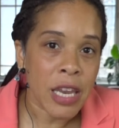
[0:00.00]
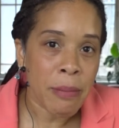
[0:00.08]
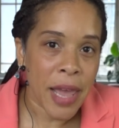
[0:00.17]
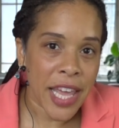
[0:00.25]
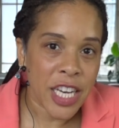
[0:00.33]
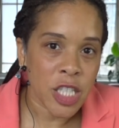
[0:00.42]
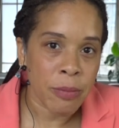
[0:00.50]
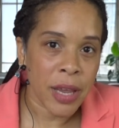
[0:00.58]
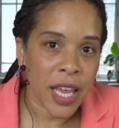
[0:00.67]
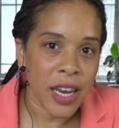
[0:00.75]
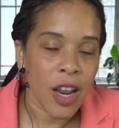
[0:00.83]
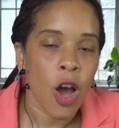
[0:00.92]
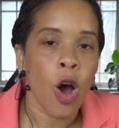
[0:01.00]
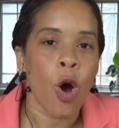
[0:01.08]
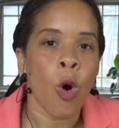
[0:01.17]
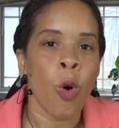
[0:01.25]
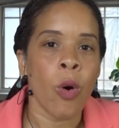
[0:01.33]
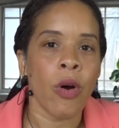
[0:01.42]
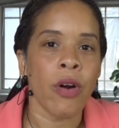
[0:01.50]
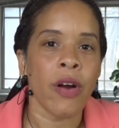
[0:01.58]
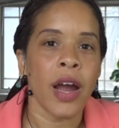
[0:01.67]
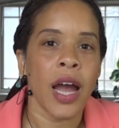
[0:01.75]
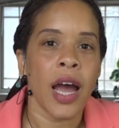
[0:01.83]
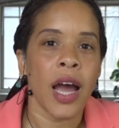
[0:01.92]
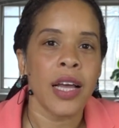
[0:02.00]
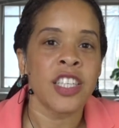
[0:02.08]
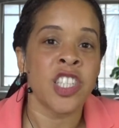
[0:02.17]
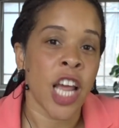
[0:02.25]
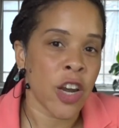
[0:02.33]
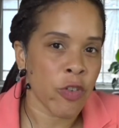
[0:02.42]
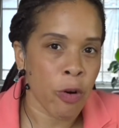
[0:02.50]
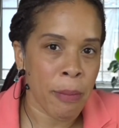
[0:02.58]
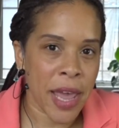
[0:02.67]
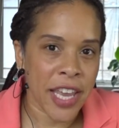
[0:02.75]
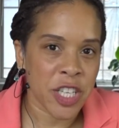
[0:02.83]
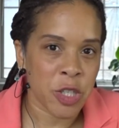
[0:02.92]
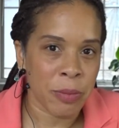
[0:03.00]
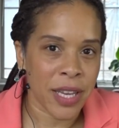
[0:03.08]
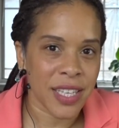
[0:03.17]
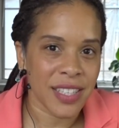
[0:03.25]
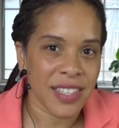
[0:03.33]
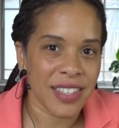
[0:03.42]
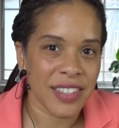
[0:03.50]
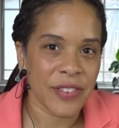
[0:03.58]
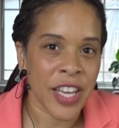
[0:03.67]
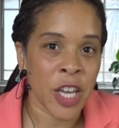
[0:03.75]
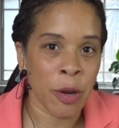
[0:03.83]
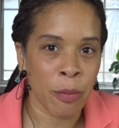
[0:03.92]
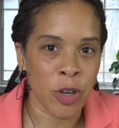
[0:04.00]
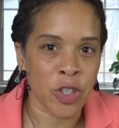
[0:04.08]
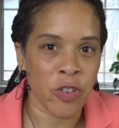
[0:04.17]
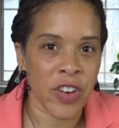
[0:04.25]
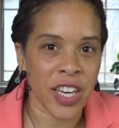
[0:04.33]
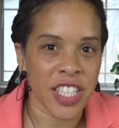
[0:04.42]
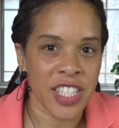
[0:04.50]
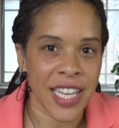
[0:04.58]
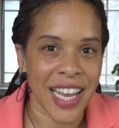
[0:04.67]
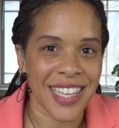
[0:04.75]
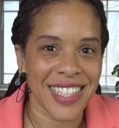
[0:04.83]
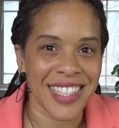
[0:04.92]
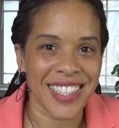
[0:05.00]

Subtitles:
management or general management in commercial real estate?